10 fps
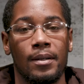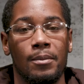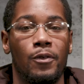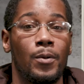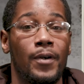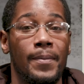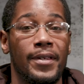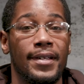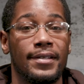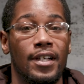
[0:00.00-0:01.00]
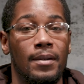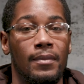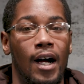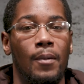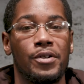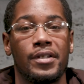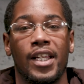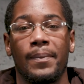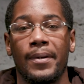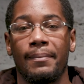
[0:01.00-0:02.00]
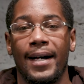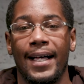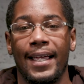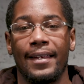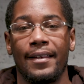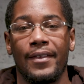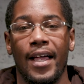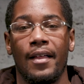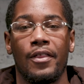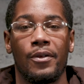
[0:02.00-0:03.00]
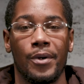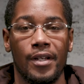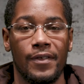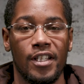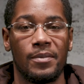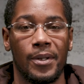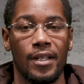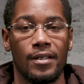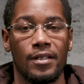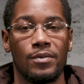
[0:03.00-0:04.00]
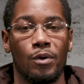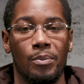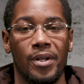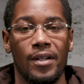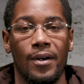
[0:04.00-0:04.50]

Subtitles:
Before we wrap things up, I want you to keep in mind that 3 of these pieces will be